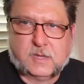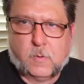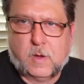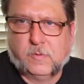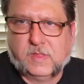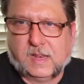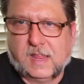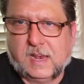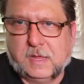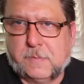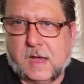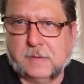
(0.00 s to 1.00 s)
I went with the
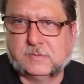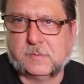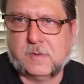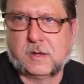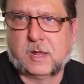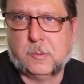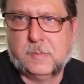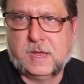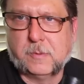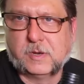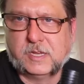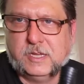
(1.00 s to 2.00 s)
lily pipes, I'm not going to be
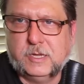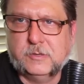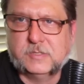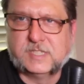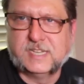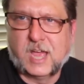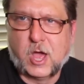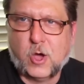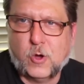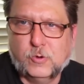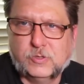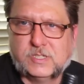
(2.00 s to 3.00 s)
able to use the
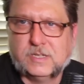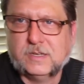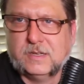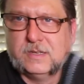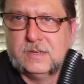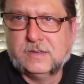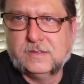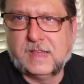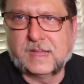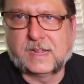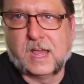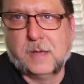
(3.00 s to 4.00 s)
hose
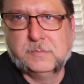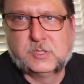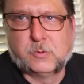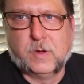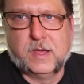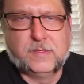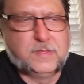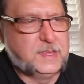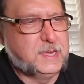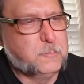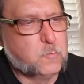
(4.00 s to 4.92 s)
that comes with the